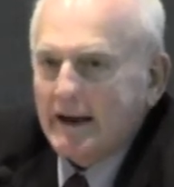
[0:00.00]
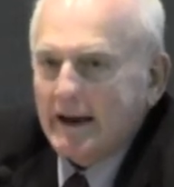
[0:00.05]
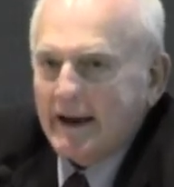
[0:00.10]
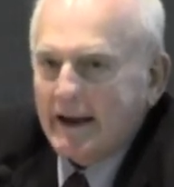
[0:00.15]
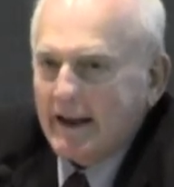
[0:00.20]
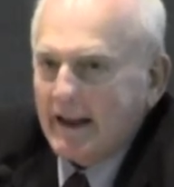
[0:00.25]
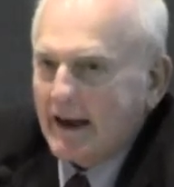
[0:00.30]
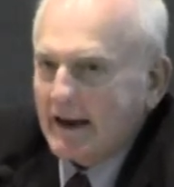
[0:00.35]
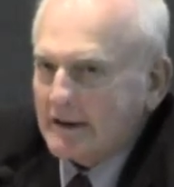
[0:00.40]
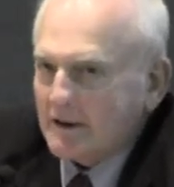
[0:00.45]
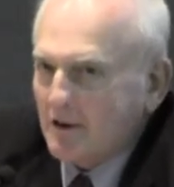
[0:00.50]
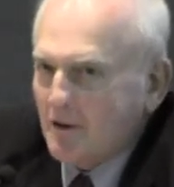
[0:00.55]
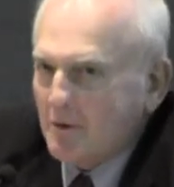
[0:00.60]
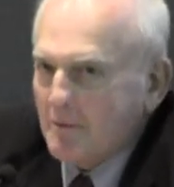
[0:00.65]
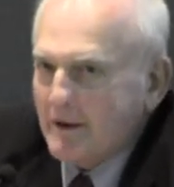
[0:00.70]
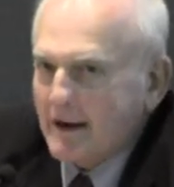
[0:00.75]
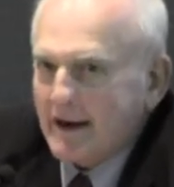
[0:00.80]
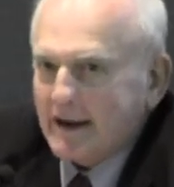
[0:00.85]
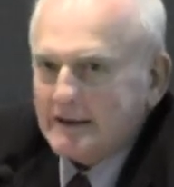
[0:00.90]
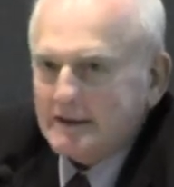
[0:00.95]
And I go
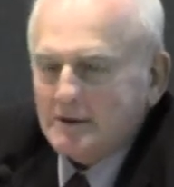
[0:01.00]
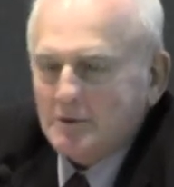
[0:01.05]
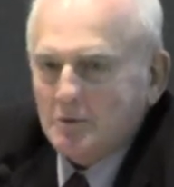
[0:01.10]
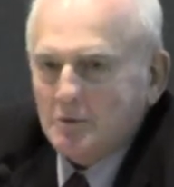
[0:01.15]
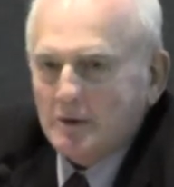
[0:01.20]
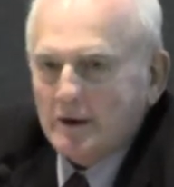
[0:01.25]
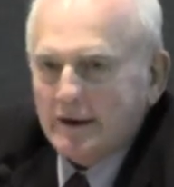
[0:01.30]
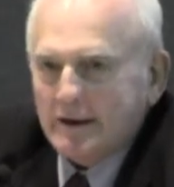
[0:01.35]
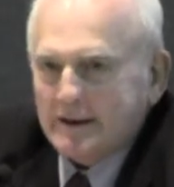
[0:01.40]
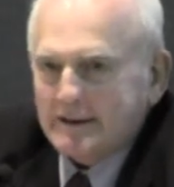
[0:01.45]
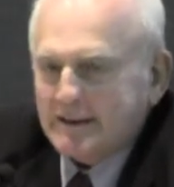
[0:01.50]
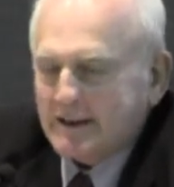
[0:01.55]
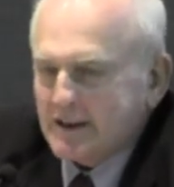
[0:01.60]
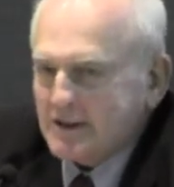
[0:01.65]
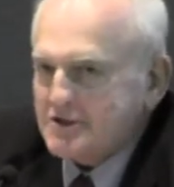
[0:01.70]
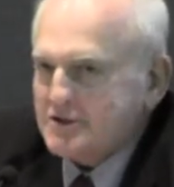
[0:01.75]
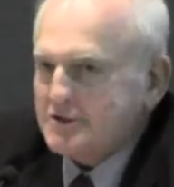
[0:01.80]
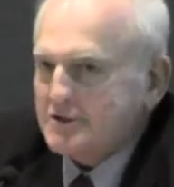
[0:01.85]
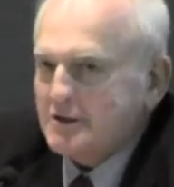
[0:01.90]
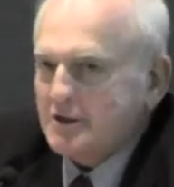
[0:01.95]
back to what a
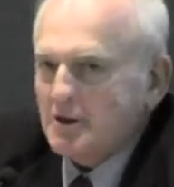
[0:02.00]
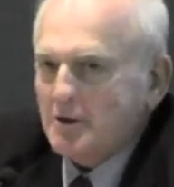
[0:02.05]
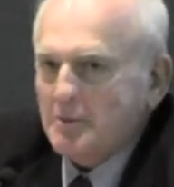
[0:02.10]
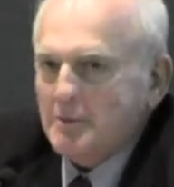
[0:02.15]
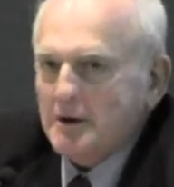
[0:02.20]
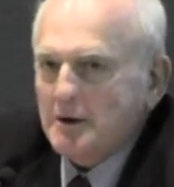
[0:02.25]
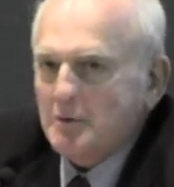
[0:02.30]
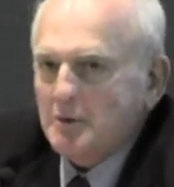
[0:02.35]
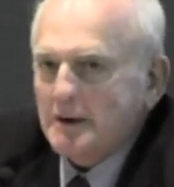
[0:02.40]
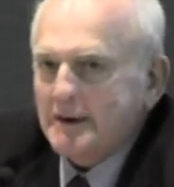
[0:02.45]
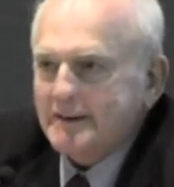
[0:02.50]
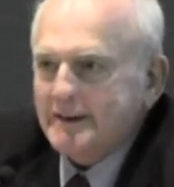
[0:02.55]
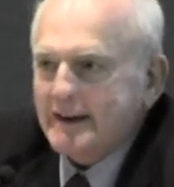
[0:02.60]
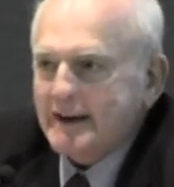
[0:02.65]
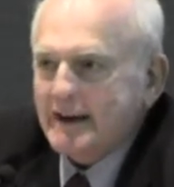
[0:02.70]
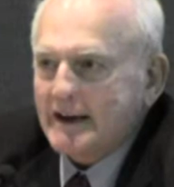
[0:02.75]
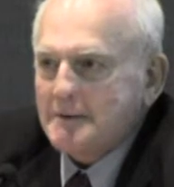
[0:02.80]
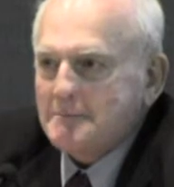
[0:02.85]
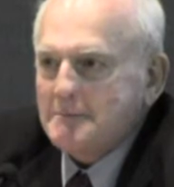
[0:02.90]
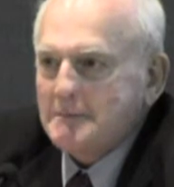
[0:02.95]
teacher told me one
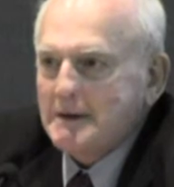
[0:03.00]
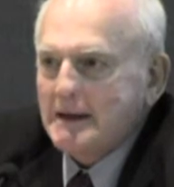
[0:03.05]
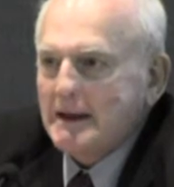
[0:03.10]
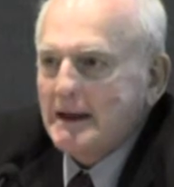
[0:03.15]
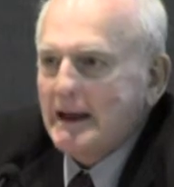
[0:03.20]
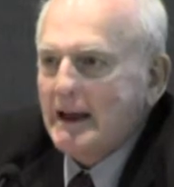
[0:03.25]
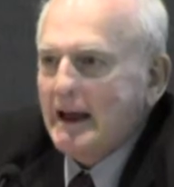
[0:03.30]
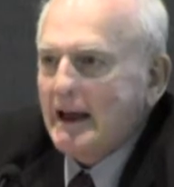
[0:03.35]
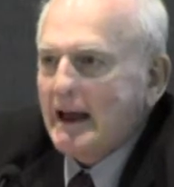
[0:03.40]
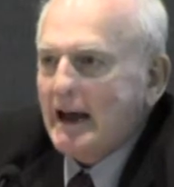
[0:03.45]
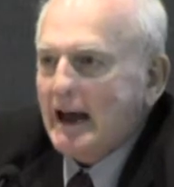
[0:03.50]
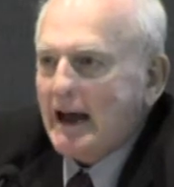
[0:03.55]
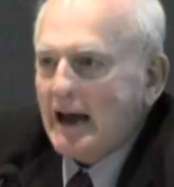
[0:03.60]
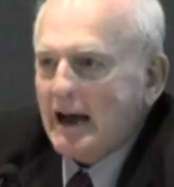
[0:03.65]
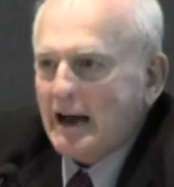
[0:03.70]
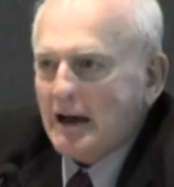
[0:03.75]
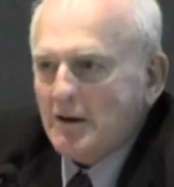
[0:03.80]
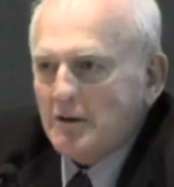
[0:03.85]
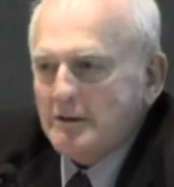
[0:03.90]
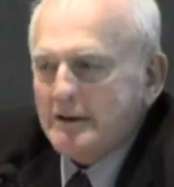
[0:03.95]
time:
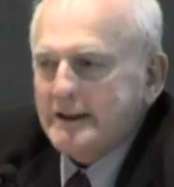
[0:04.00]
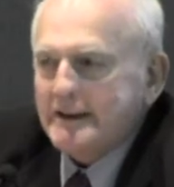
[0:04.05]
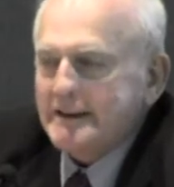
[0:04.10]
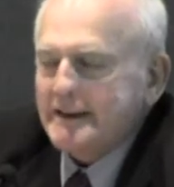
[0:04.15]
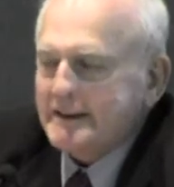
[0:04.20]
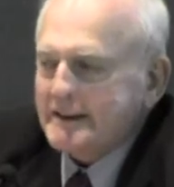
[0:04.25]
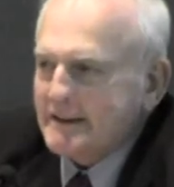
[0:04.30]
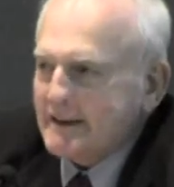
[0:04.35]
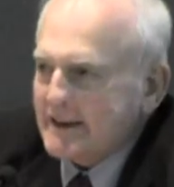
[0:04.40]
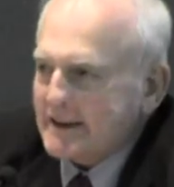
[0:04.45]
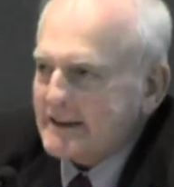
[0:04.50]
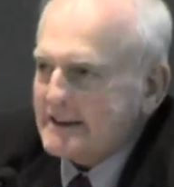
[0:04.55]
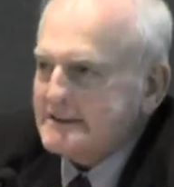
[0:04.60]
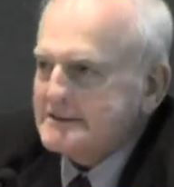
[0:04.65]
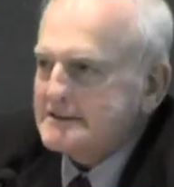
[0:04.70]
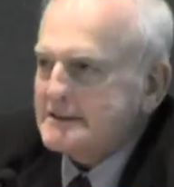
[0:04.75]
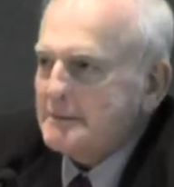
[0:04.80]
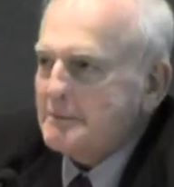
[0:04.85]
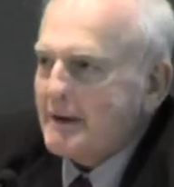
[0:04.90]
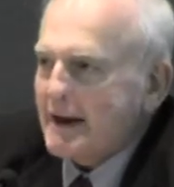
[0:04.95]
how in the
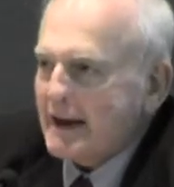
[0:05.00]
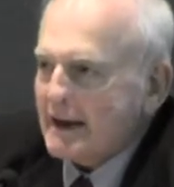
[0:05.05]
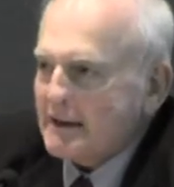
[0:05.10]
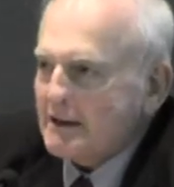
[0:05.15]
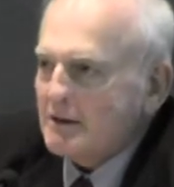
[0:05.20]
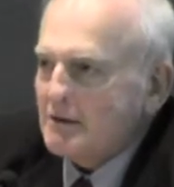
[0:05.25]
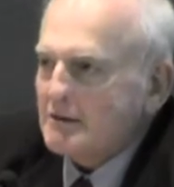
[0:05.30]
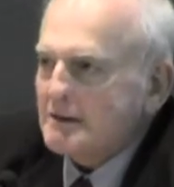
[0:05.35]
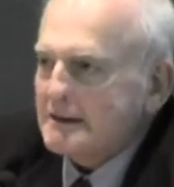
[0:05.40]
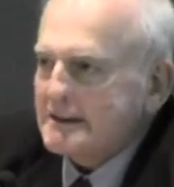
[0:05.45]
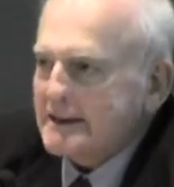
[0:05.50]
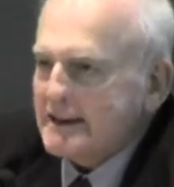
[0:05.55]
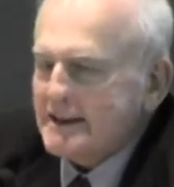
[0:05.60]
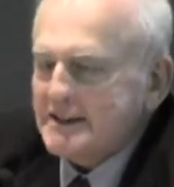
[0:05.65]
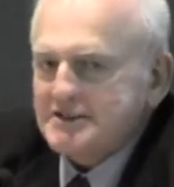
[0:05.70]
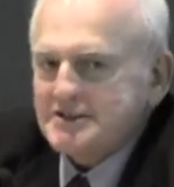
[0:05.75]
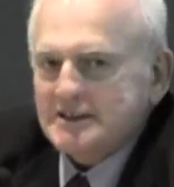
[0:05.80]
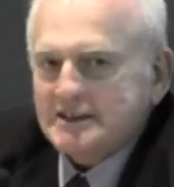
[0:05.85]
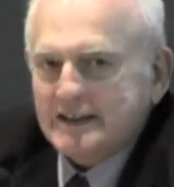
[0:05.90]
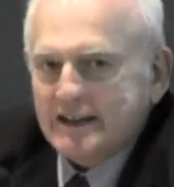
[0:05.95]
dickens am I going to
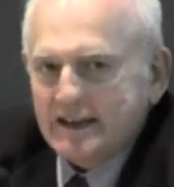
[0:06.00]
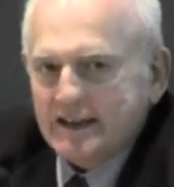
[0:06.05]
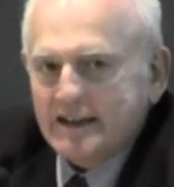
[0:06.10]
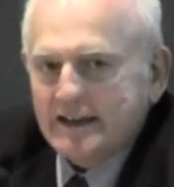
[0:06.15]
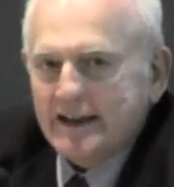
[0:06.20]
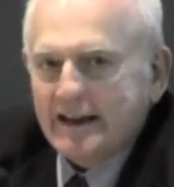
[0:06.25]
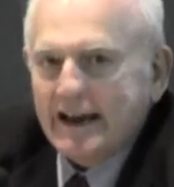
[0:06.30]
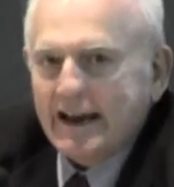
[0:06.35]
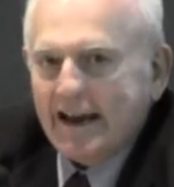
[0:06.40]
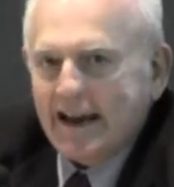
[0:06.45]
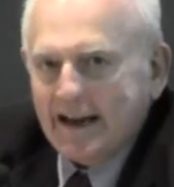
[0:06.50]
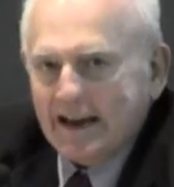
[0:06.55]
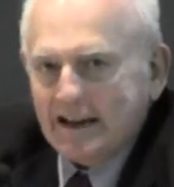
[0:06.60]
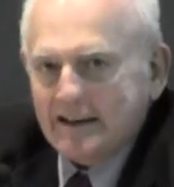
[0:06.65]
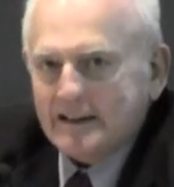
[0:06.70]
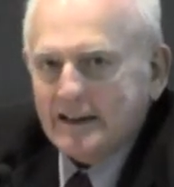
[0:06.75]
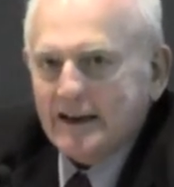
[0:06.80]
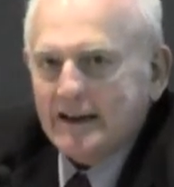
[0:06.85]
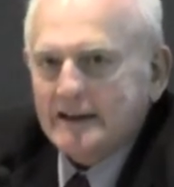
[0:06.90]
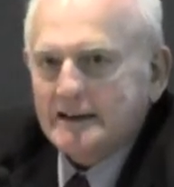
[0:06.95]
teach a kid
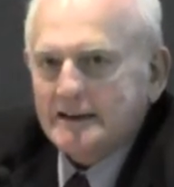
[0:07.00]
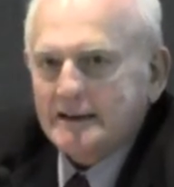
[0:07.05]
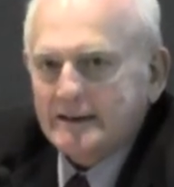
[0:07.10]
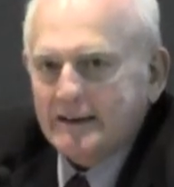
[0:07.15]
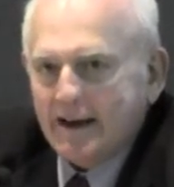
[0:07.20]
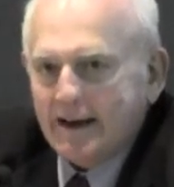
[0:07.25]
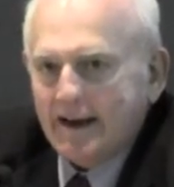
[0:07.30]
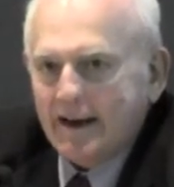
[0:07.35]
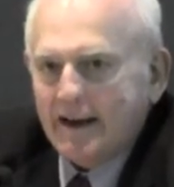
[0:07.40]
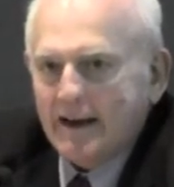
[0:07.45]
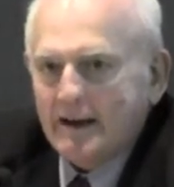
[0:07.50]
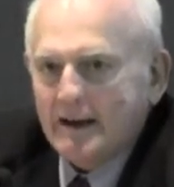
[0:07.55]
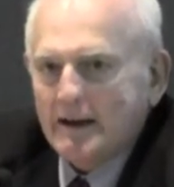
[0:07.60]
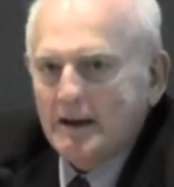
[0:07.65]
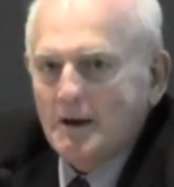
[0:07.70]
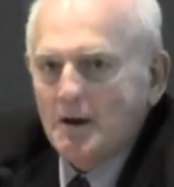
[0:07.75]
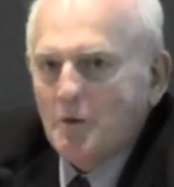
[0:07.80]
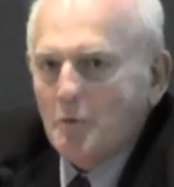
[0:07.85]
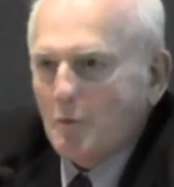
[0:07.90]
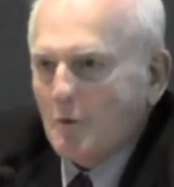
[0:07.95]
anything today
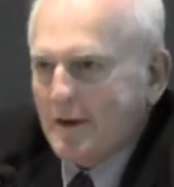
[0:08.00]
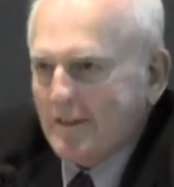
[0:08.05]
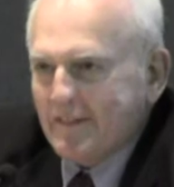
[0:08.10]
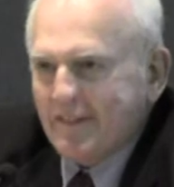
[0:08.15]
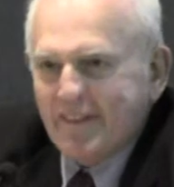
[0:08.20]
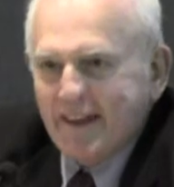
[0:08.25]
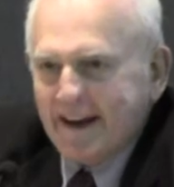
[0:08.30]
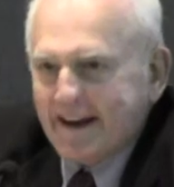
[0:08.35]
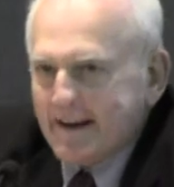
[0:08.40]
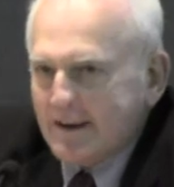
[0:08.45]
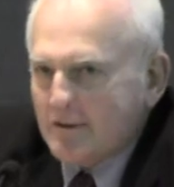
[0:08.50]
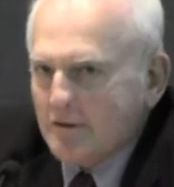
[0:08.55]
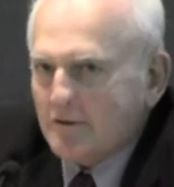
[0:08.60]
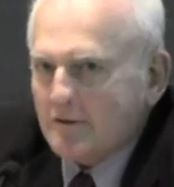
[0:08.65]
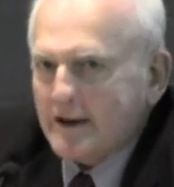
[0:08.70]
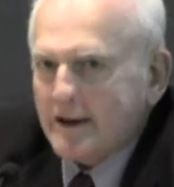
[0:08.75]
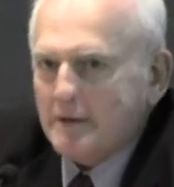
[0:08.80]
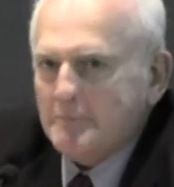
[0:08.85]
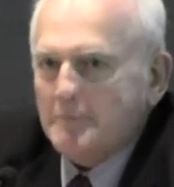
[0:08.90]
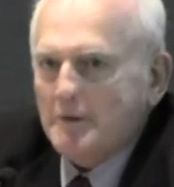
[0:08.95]
when they don't
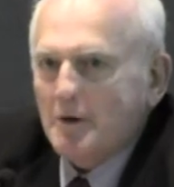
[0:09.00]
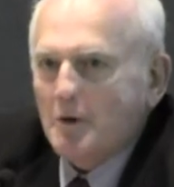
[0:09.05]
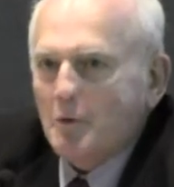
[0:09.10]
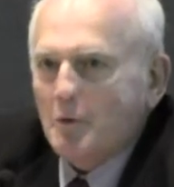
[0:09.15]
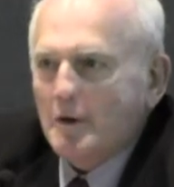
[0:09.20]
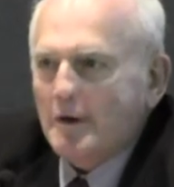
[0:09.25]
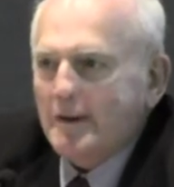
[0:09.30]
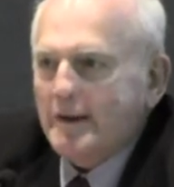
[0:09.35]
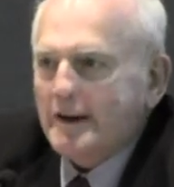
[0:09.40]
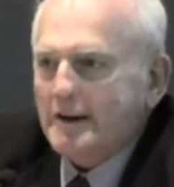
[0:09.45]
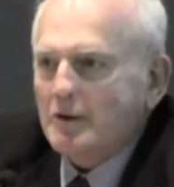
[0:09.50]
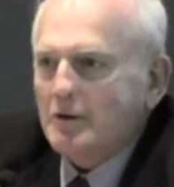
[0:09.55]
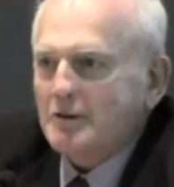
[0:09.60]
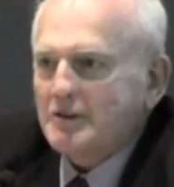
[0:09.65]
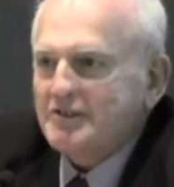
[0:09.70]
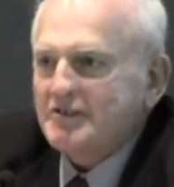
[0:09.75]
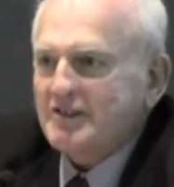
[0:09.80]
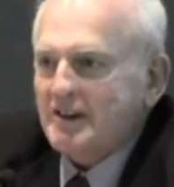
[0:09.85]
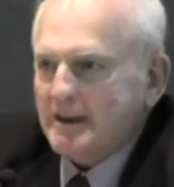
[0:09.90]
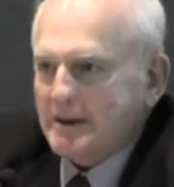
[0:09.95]
even know where they're going
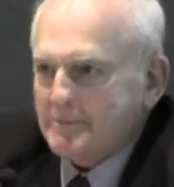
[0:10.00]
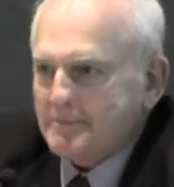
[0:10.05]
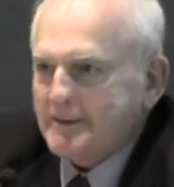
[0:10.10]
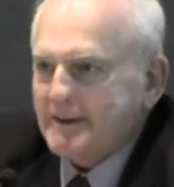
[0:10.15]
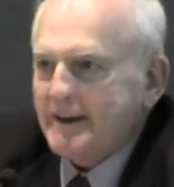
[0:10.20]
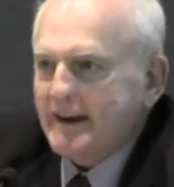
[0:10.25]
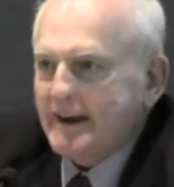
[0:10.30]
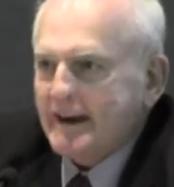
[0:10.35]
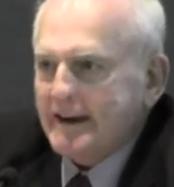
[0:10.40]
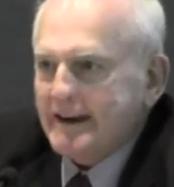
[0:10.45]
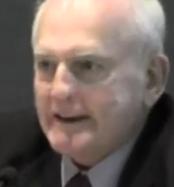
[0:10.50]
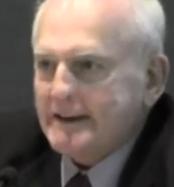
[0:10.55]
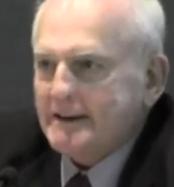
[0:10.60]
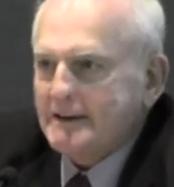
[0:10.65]
to sleep tonight?